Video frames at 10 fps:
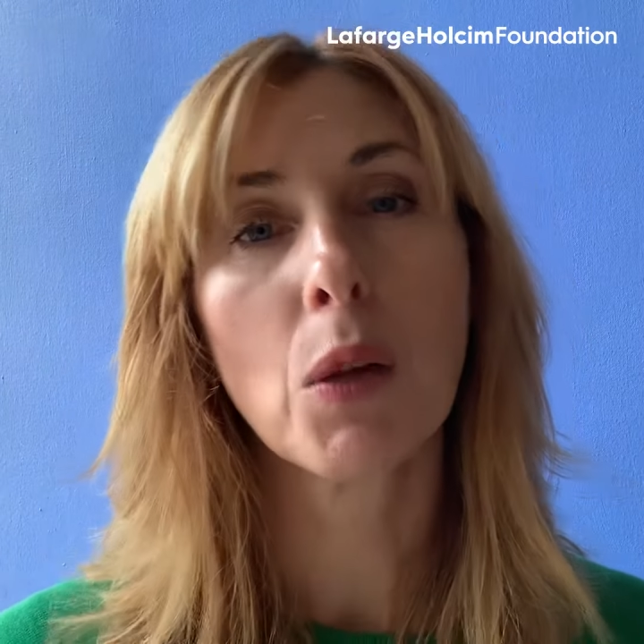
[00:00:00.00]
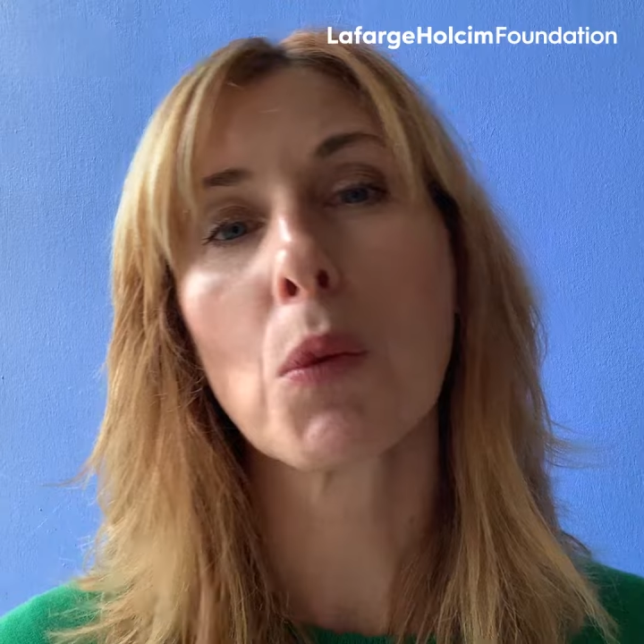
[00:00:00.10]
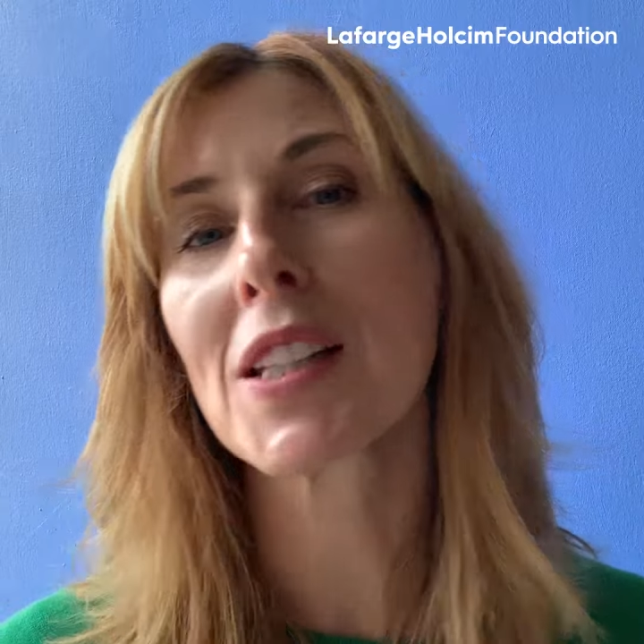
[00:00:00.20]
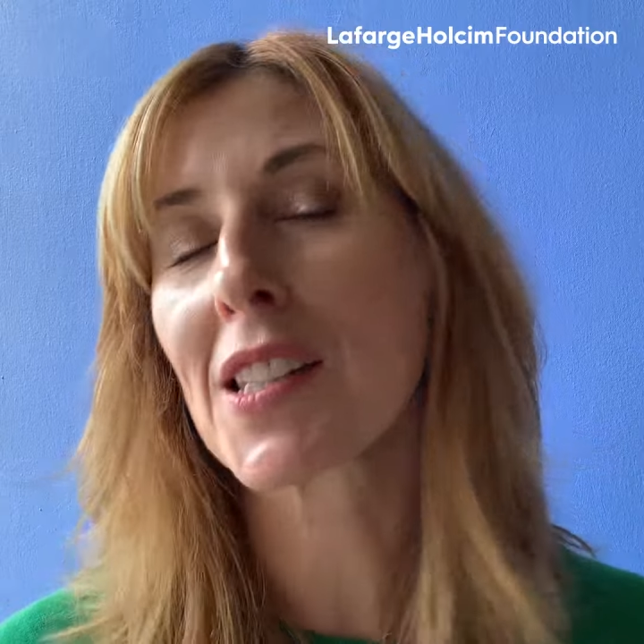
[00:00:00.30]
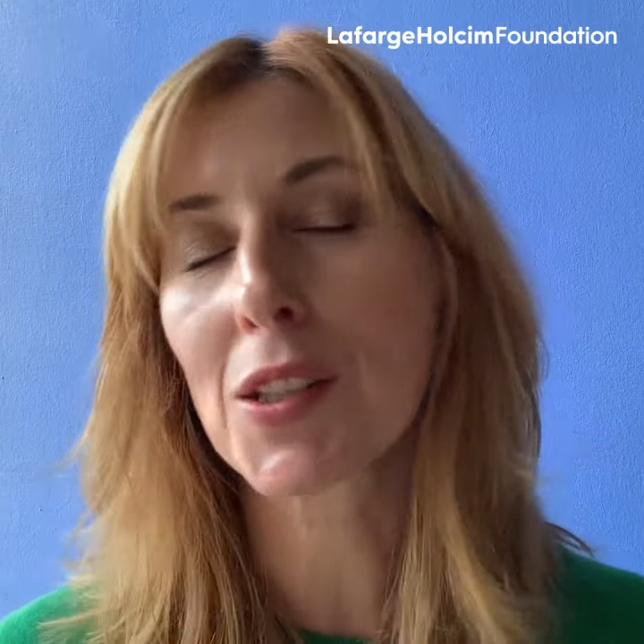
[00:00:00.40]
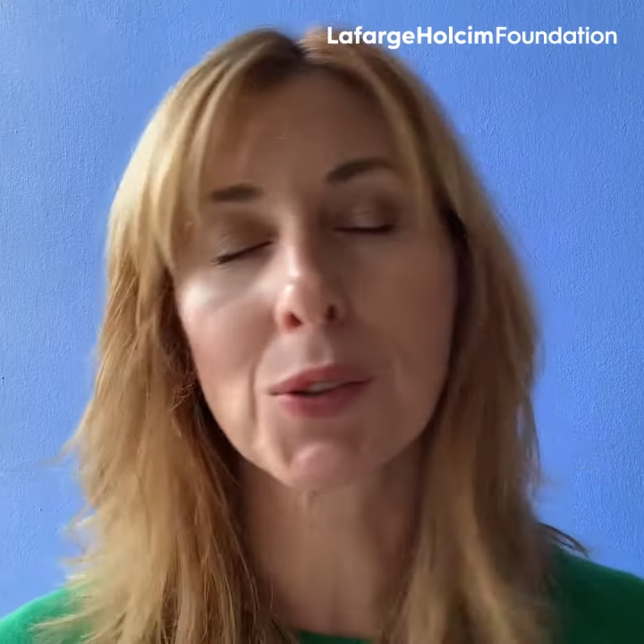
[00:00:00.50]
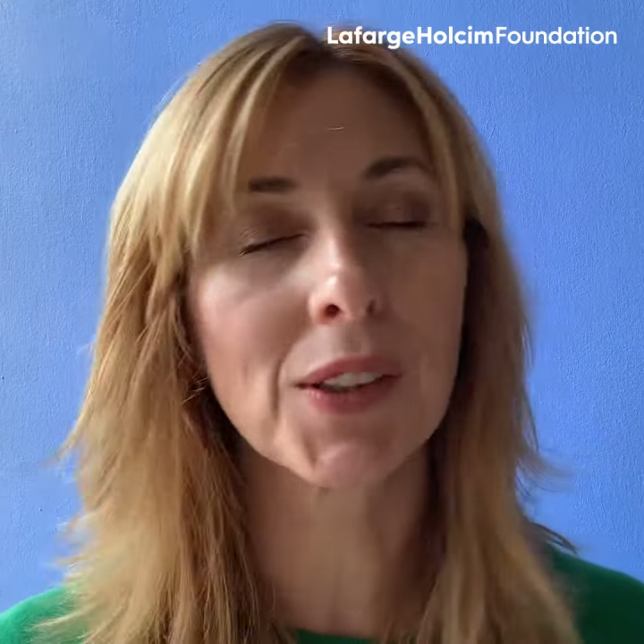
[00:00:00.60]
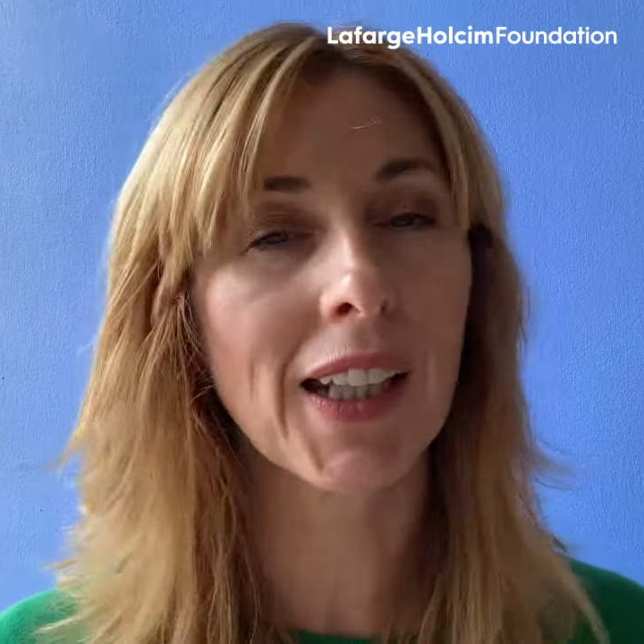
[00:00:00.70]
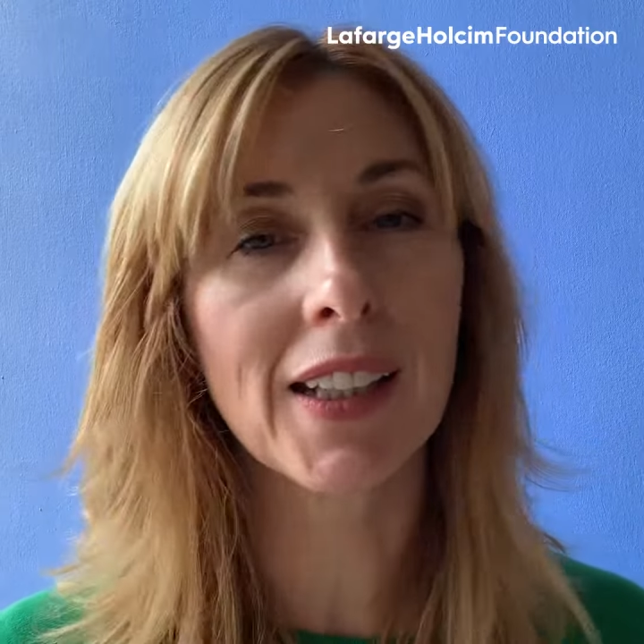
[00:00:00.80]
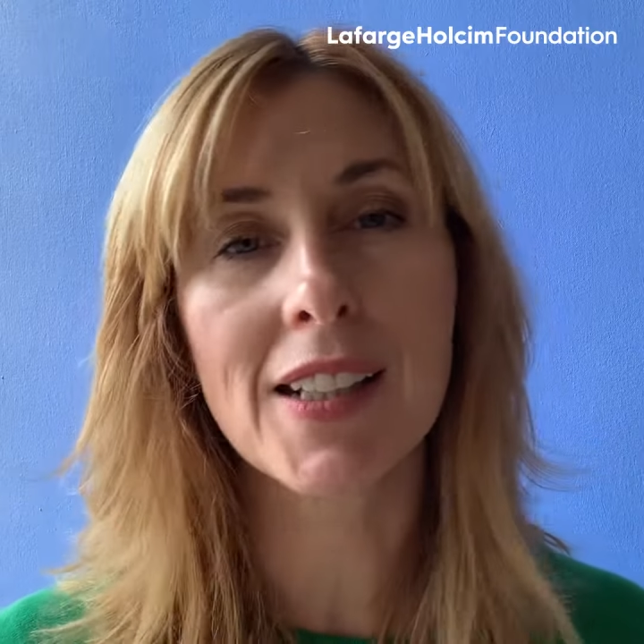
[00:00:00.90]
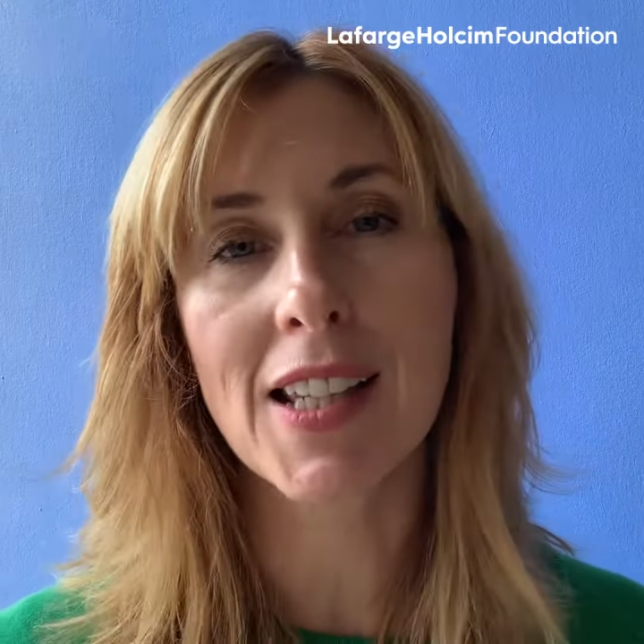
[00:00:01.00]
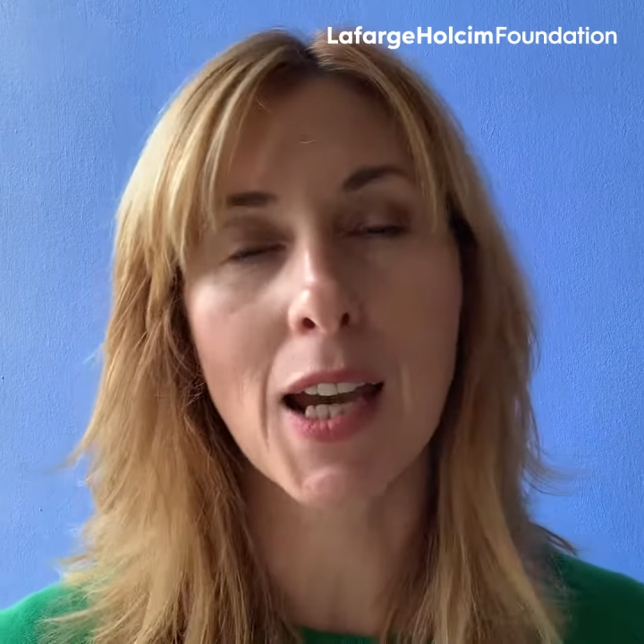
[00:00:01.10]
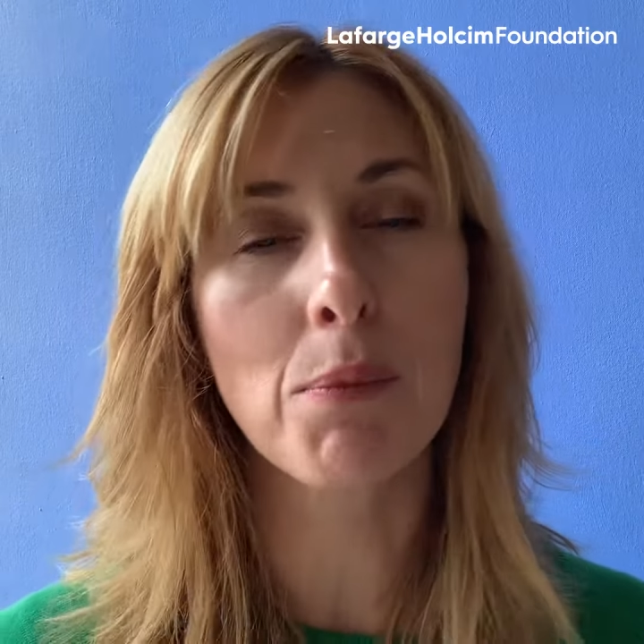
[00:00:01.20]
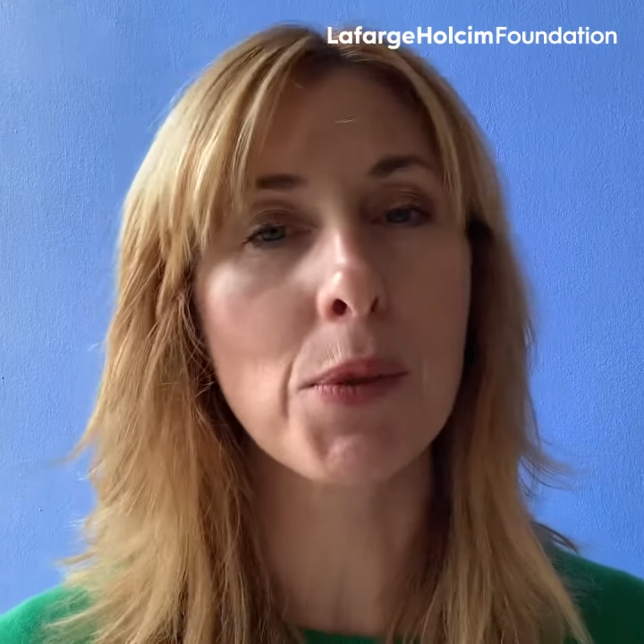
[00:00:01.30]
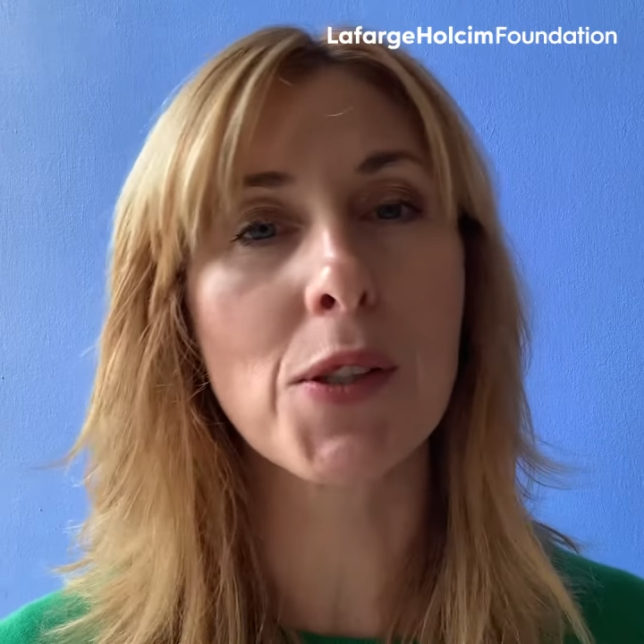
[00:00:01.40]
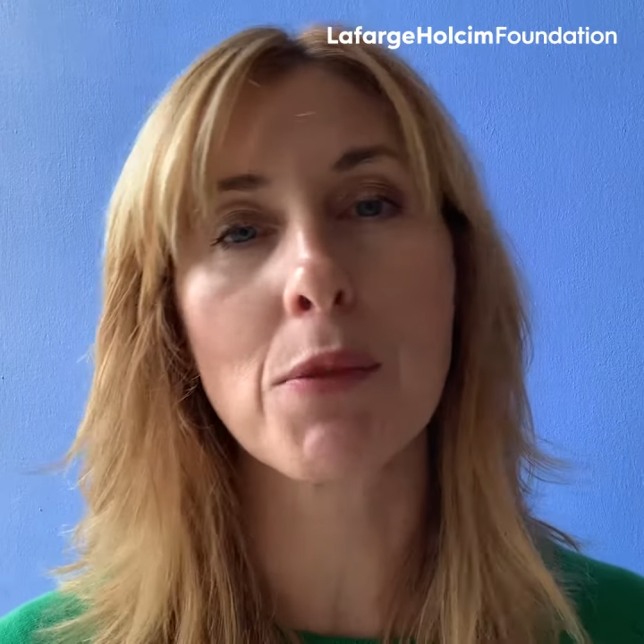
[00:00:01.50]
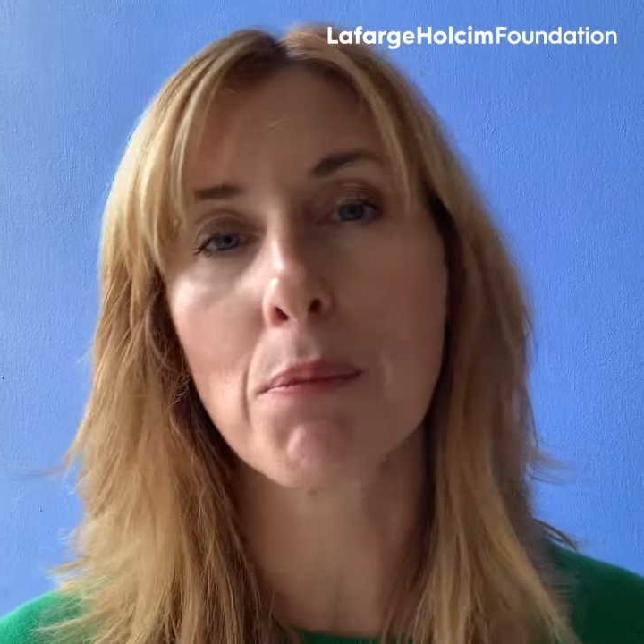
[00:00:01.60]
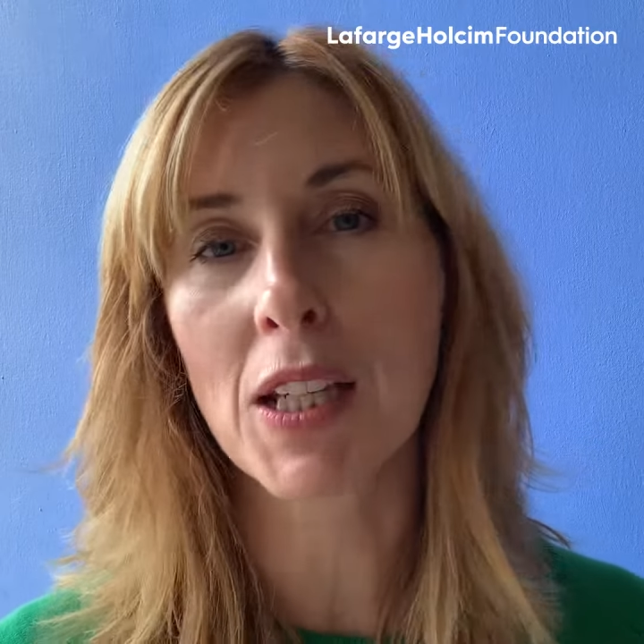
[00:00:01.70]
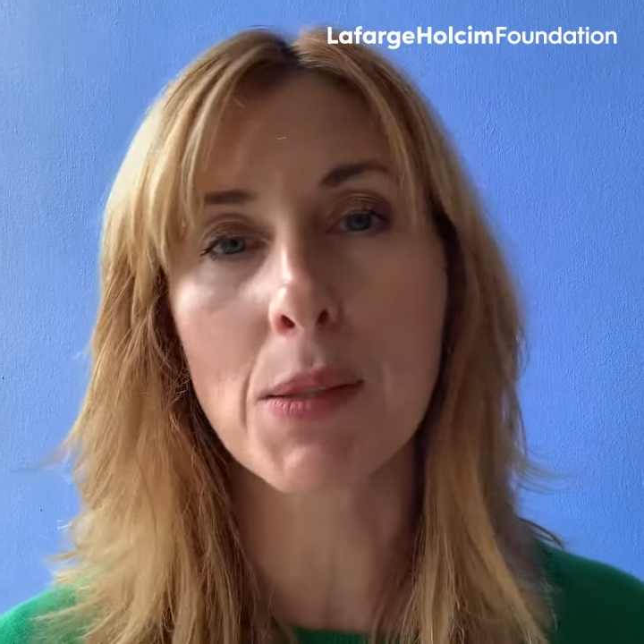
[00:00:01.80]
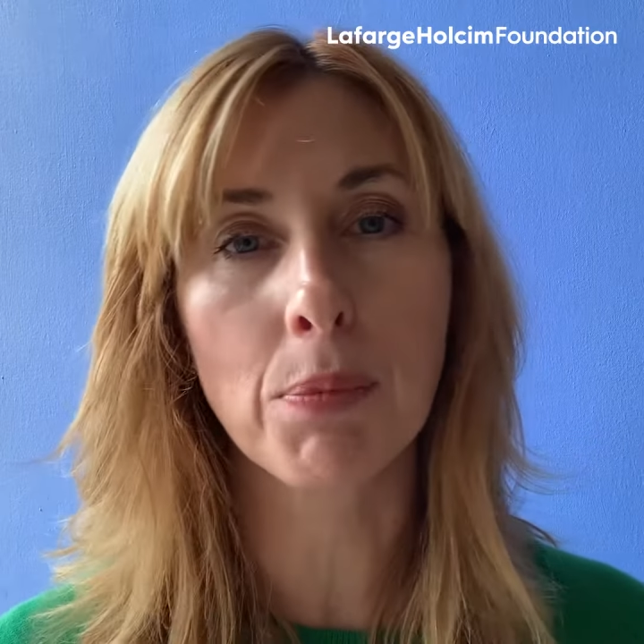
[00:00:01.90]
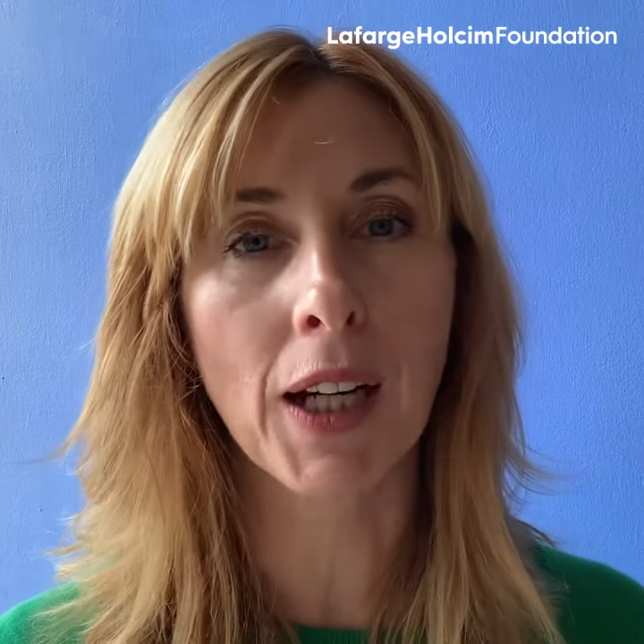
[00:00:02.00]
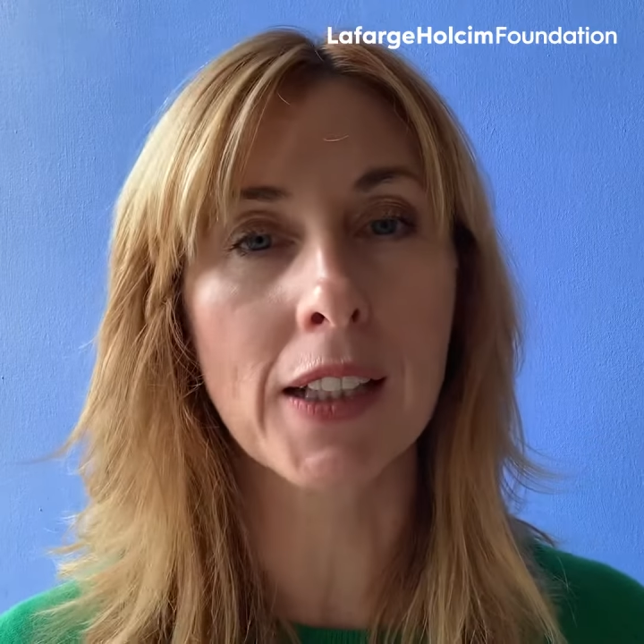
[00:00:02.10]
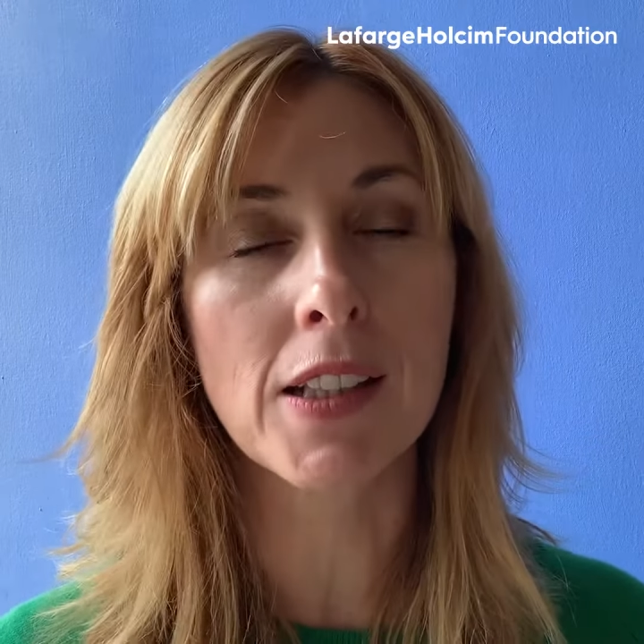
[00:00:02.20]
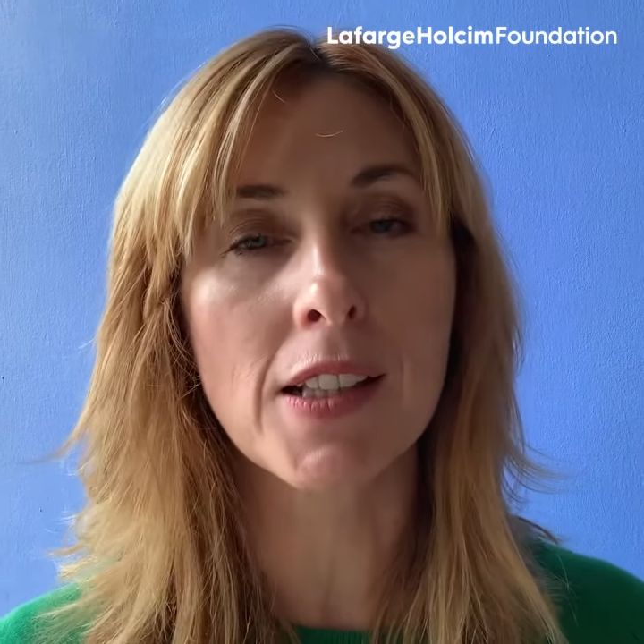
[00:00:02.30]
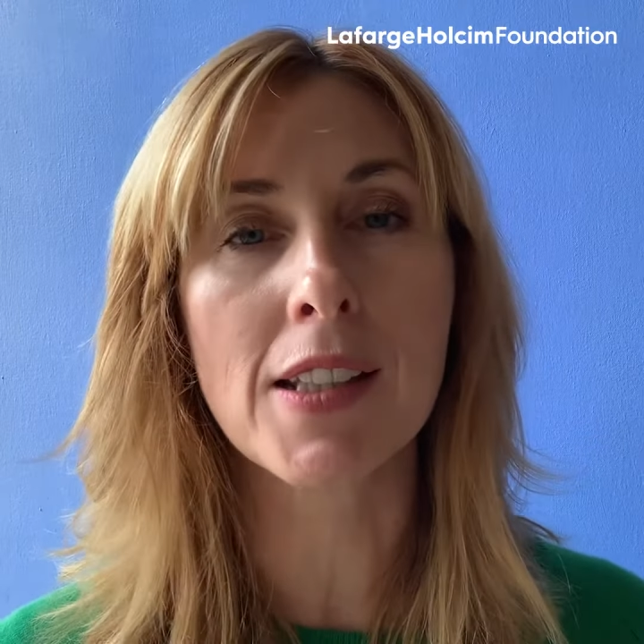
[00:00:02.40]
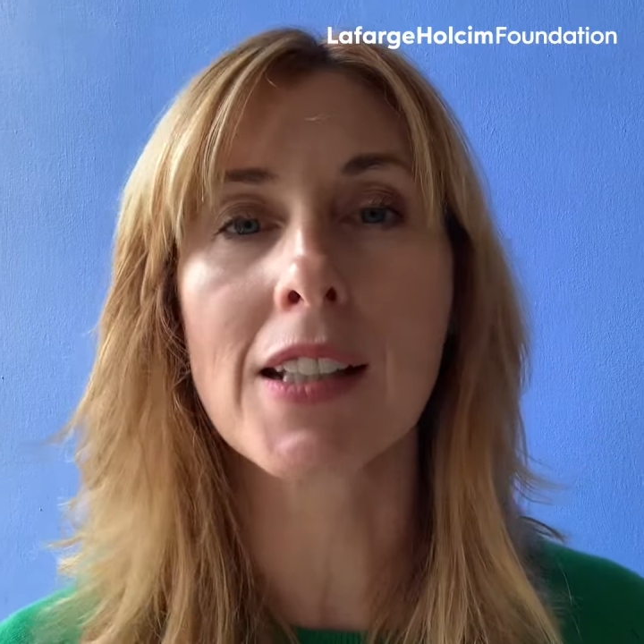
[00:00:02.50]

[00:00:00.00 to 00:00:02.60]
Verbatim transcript: We still need examples of best practice,